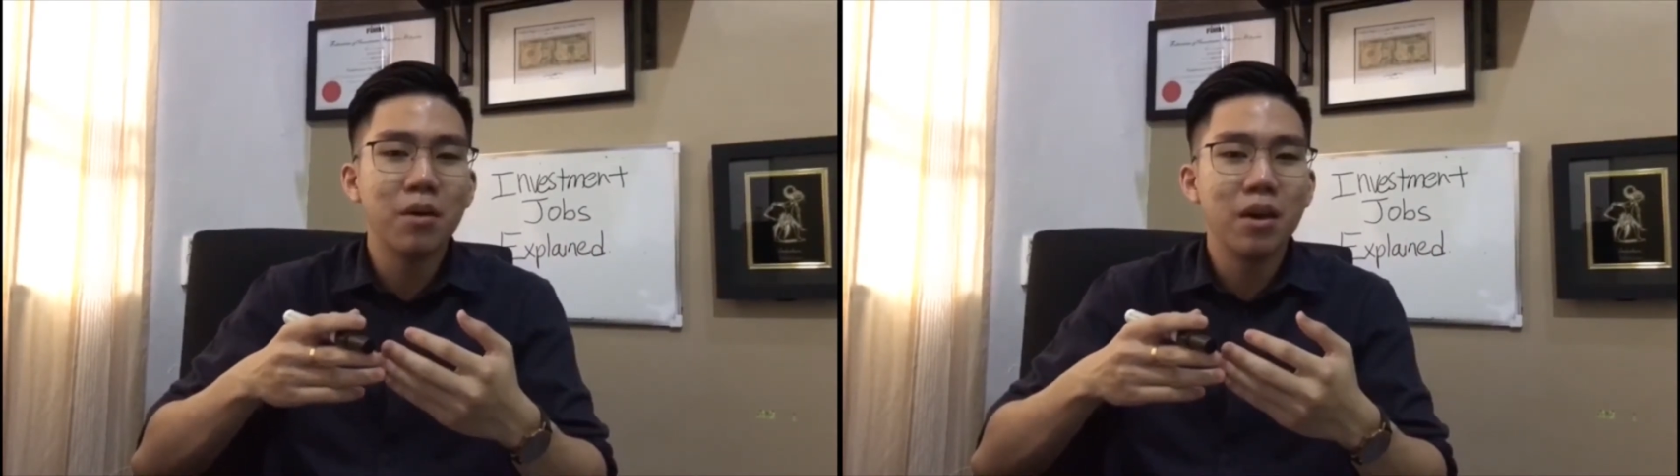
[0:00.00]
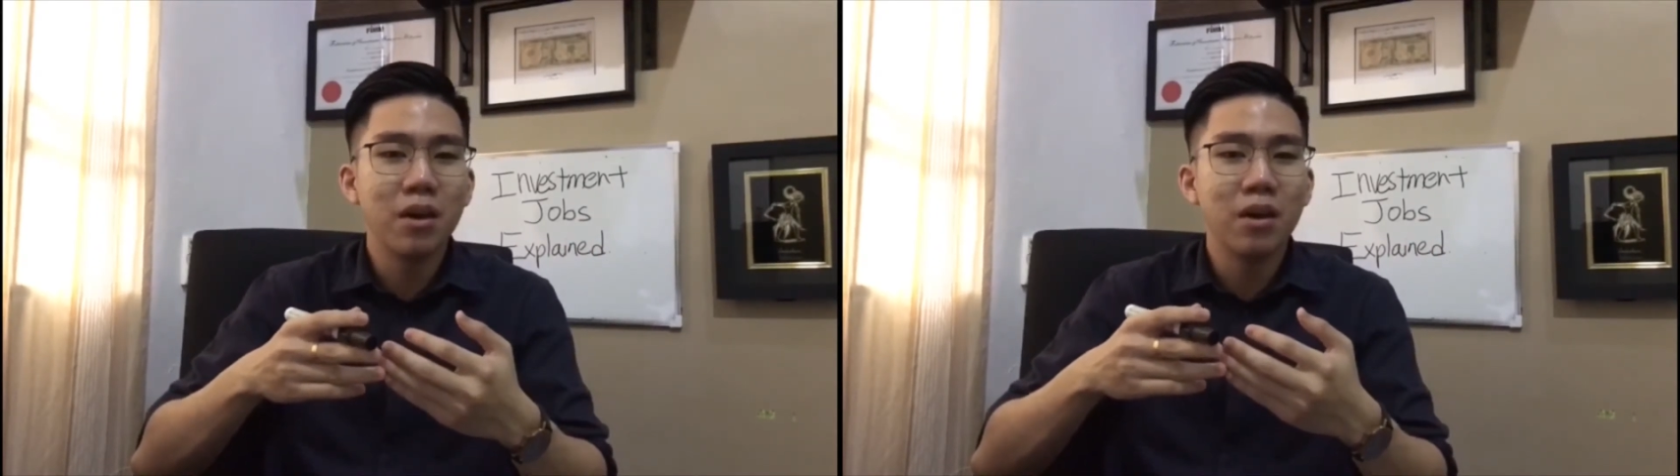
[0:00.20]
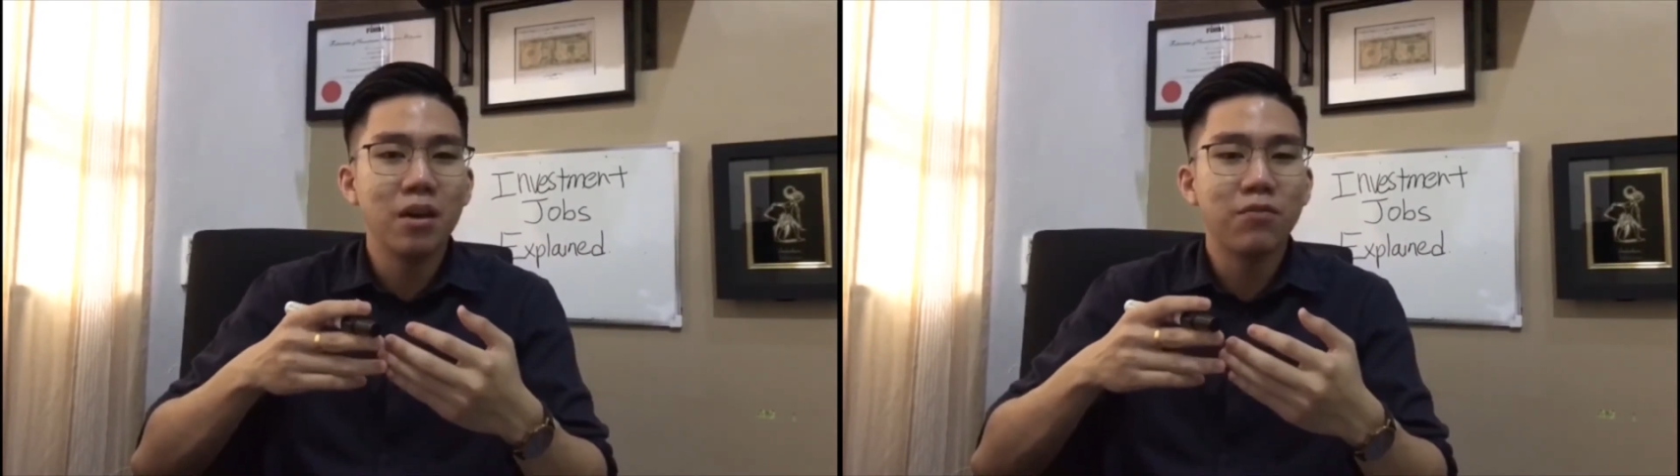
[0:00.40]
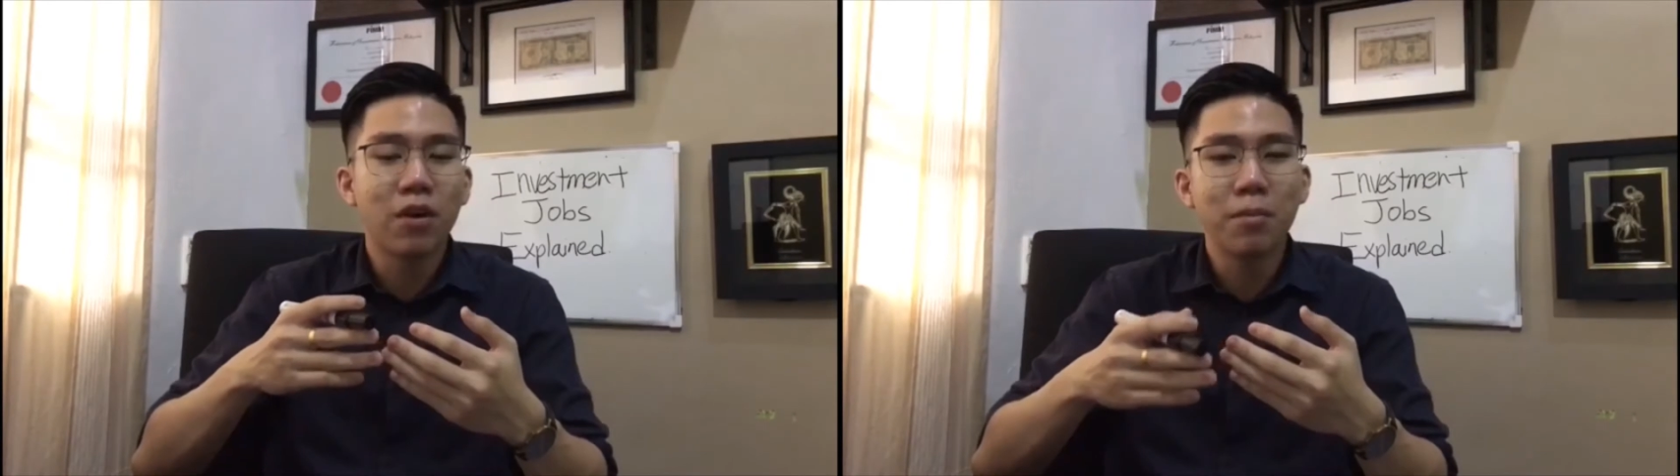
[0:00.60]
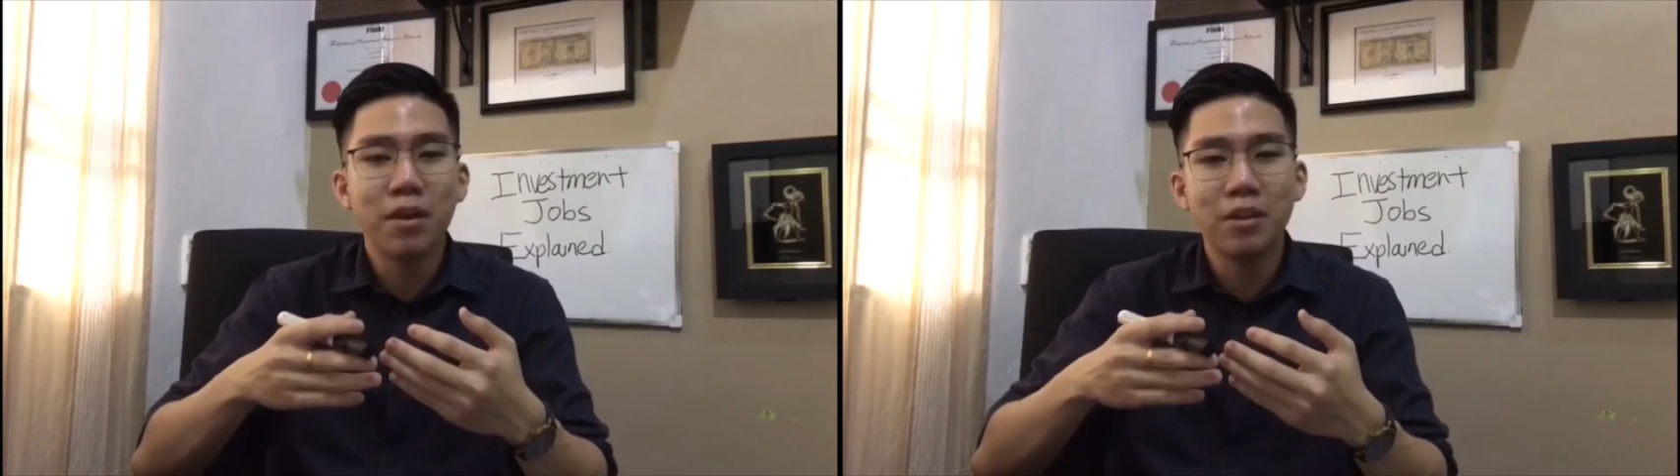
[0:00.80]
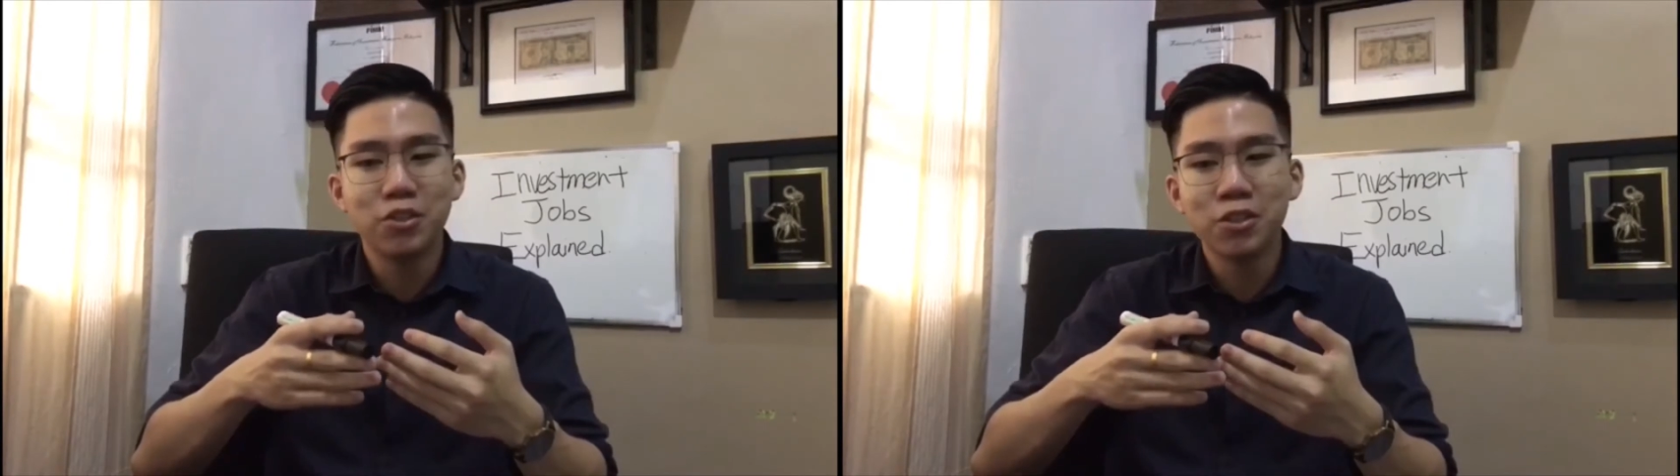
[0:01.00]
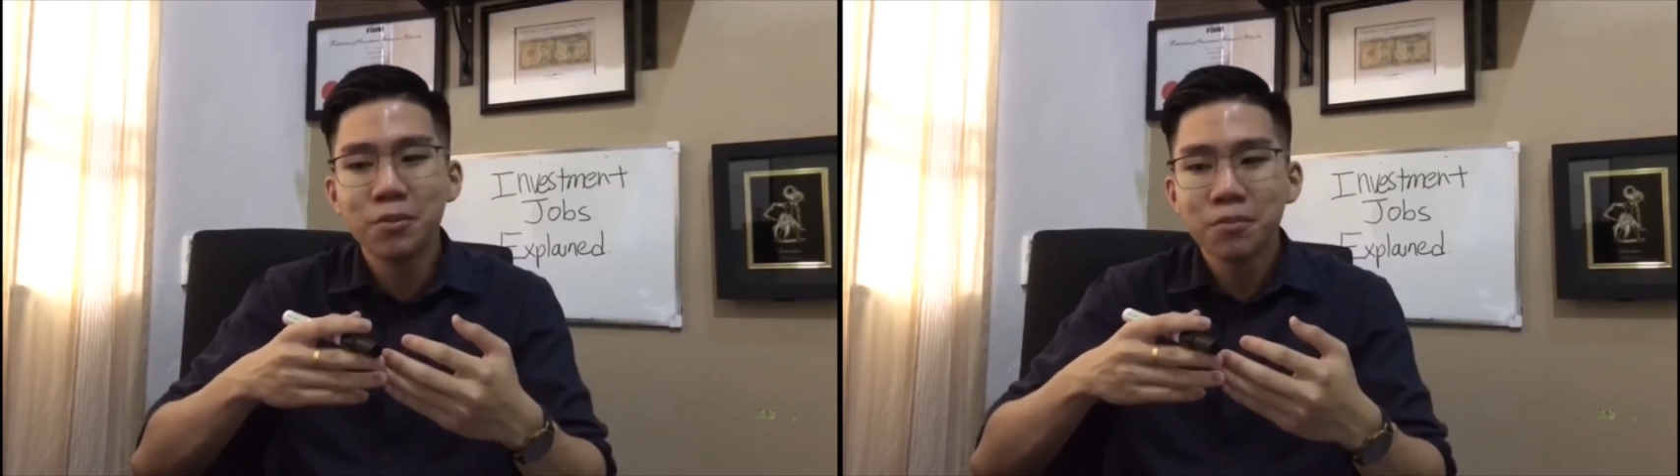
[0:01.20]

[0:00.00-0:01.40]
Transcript: a fund manager,